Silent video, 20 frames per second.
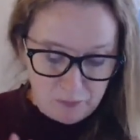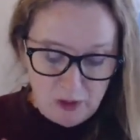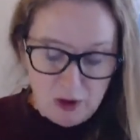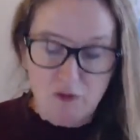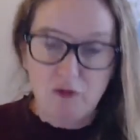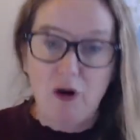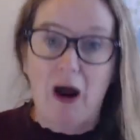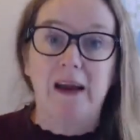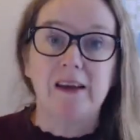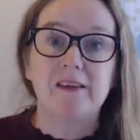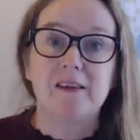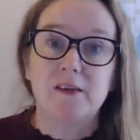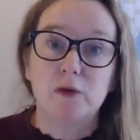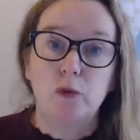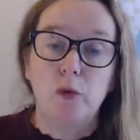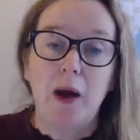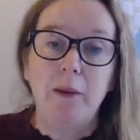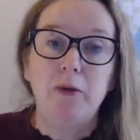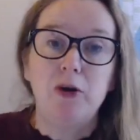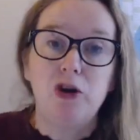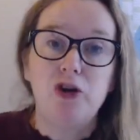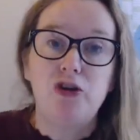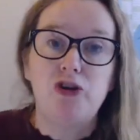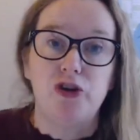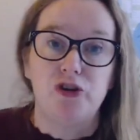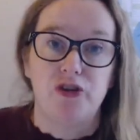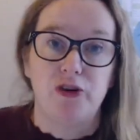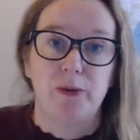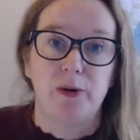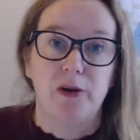Right. So what I'm going to do
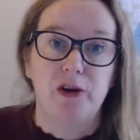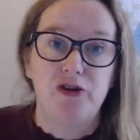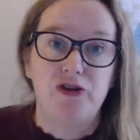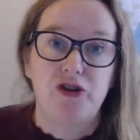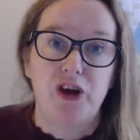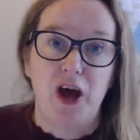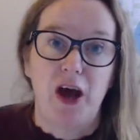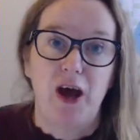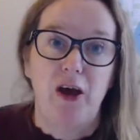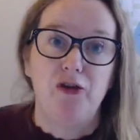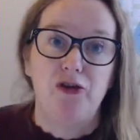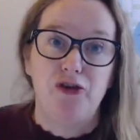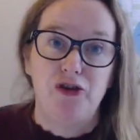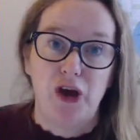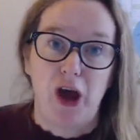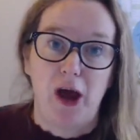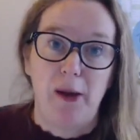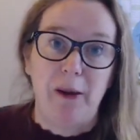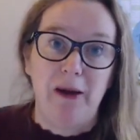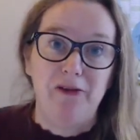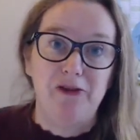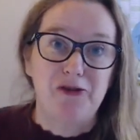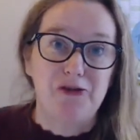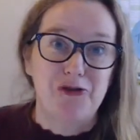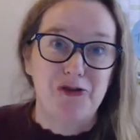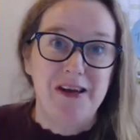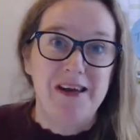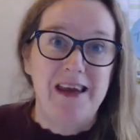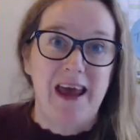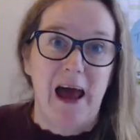is I'm going to share my
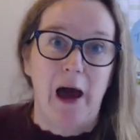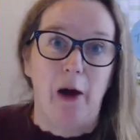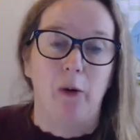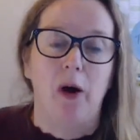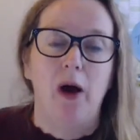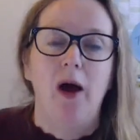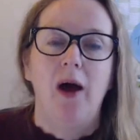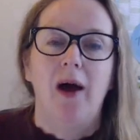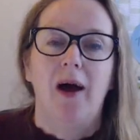screen now